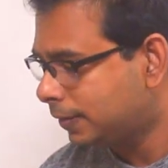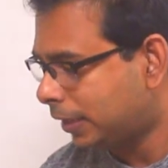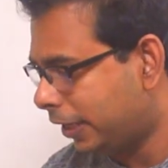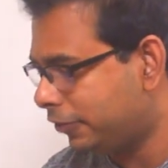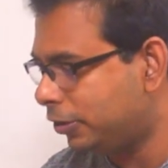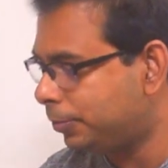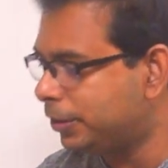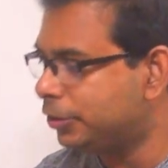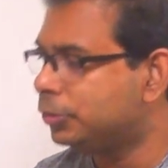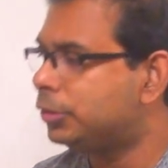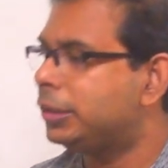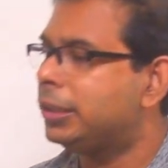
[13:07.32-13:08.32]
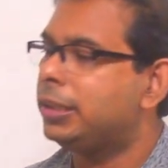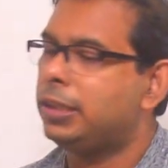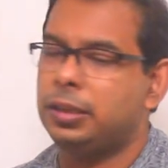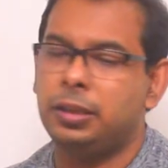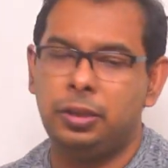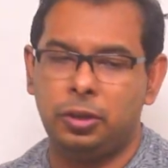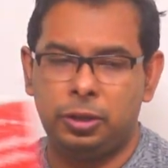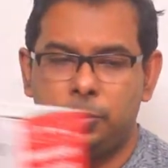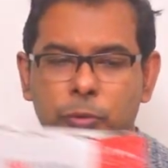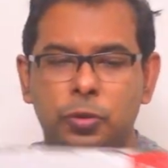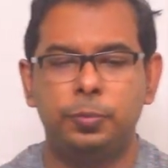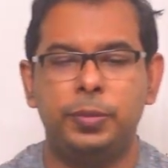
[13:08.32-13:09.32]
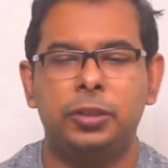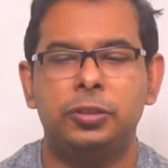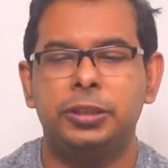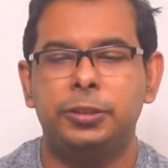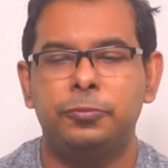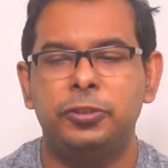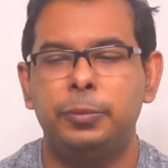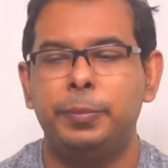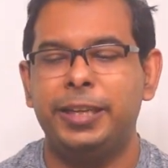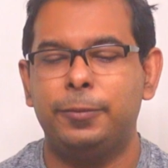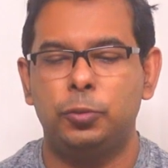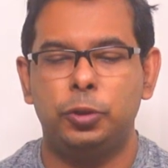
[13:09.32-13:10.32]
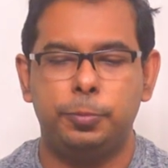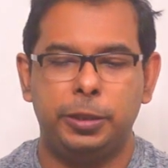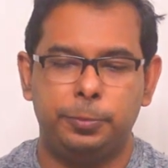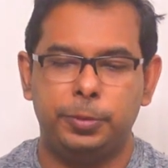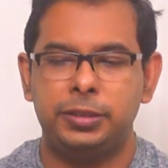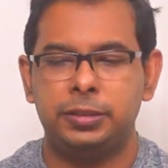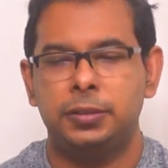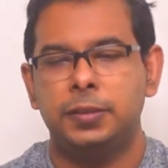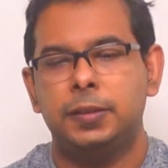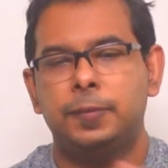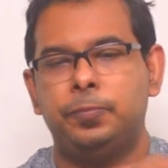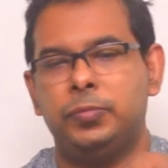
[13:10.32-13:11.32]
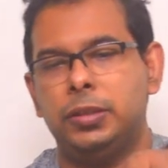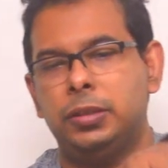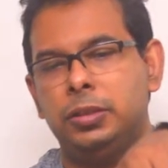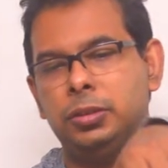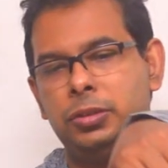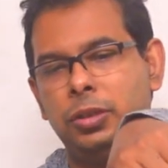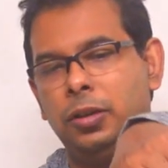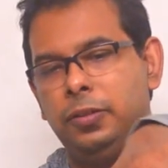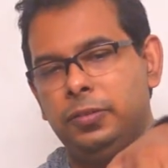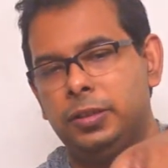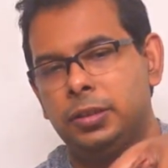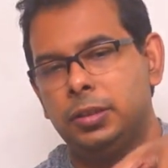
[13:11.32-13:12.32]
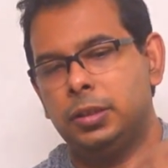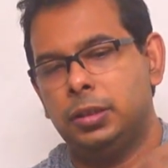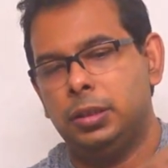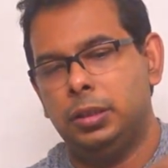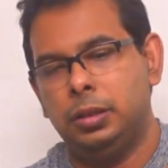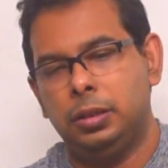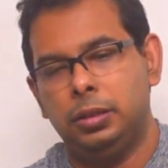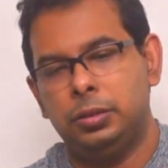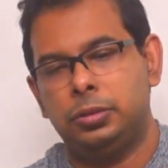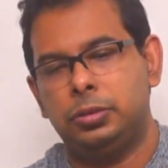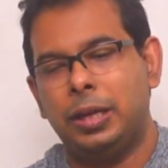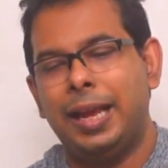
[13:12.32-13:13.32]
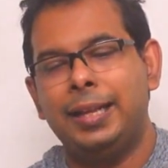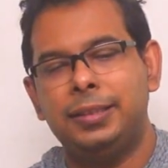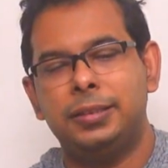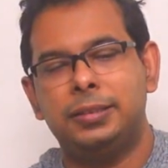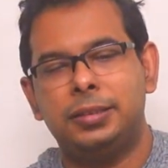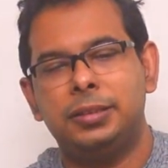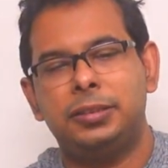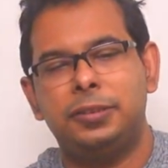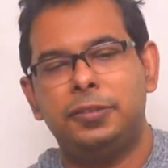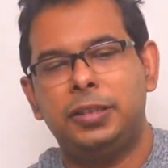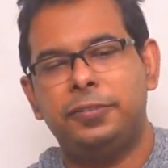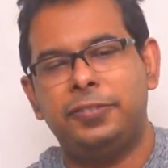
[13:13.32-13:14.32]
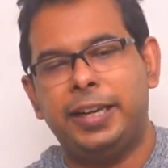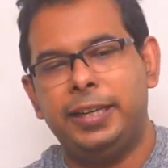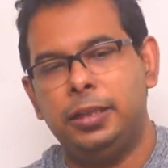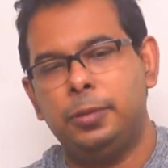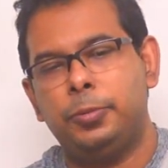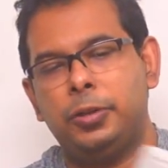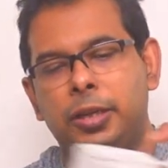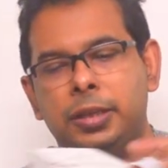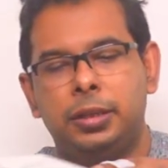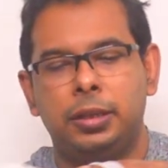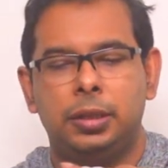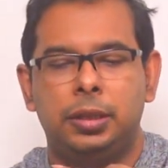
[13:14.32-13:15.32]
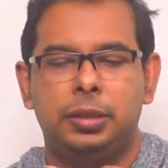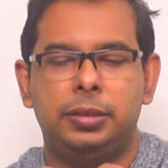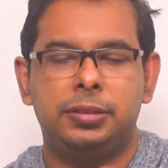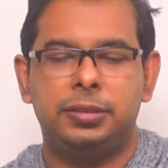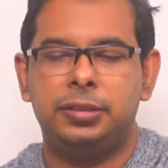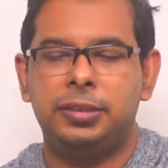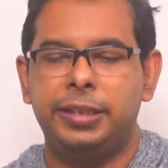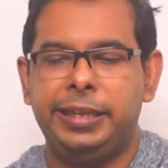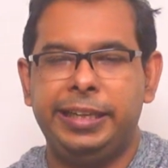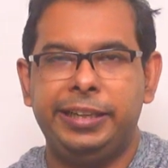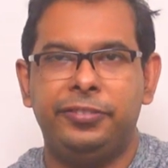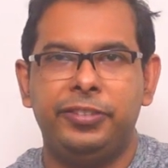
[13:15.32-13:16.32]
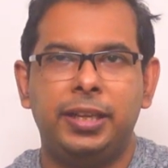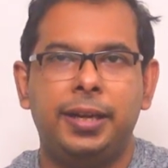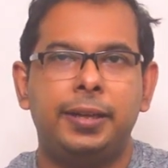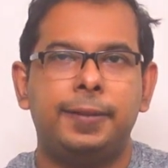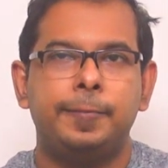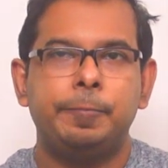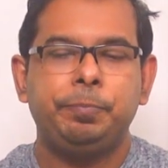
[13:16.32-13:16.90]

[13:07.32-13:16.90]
I will be using it a lot more because it will make more purpose solved. And this is the final product. This is the DVR.